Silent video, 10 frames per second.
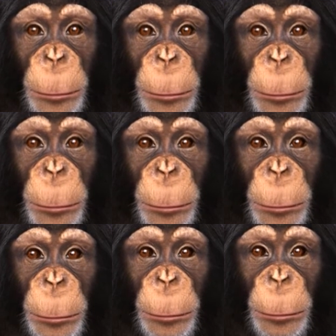let me
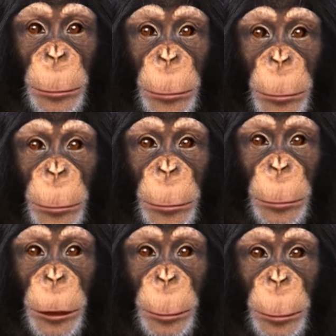speak?
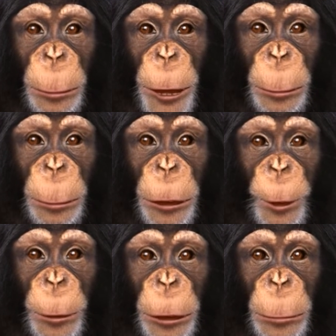Just start with
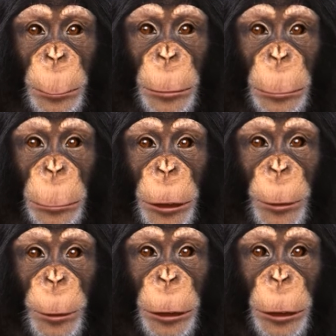yourself. Wow. Be
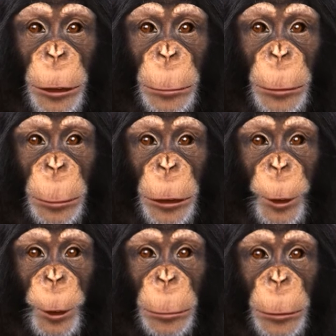yourself, and that is all
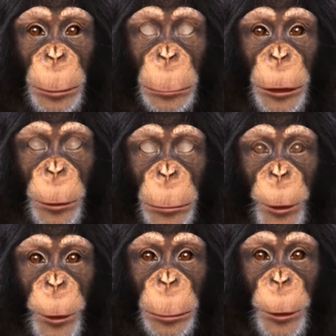that matters. She
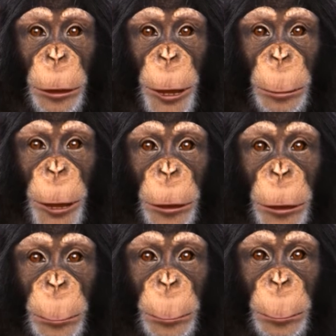stole when we are me. ourselves,
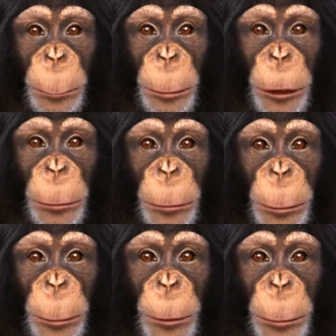everything she stole
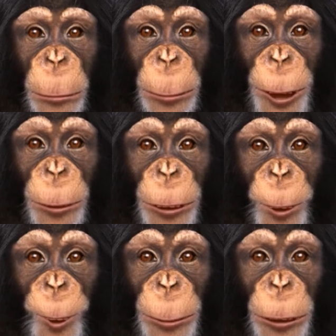my idea.
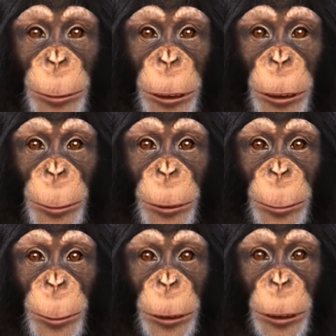Accordingly, it is pretty
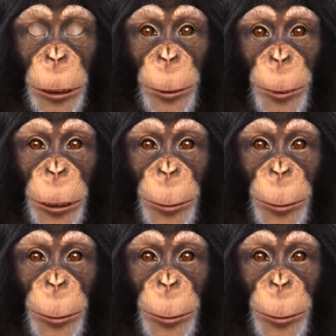amazing. You read